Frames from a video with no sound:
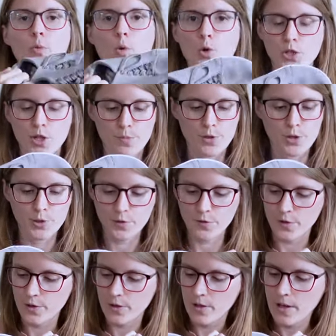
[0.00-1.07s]

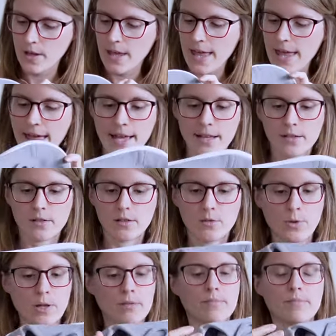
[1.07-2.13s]
waterproof and,
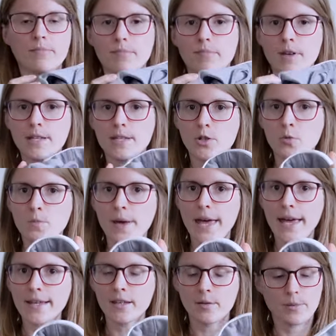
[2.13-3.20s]
well, easy to
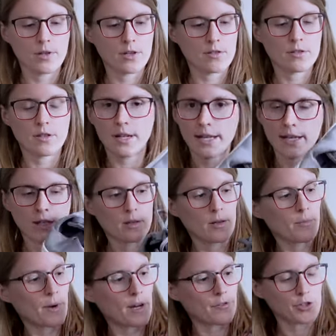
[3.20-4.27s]
pack because they're like
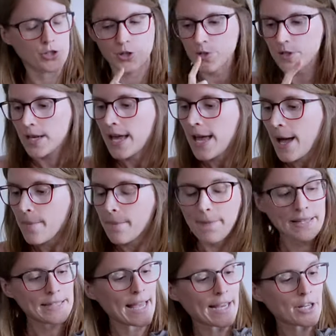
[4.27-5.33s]
barefoot shoes,
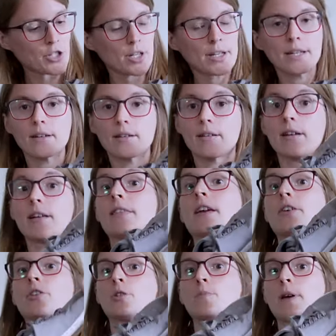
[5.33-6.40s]
but actually
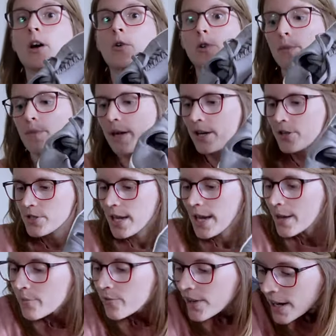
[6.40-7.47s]
they're not my only pairs
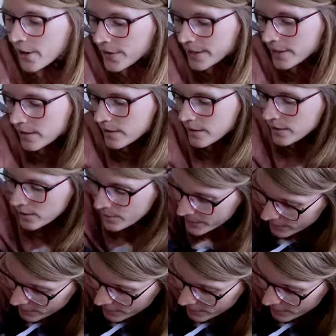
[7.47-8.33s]
I'm wearing. Oh my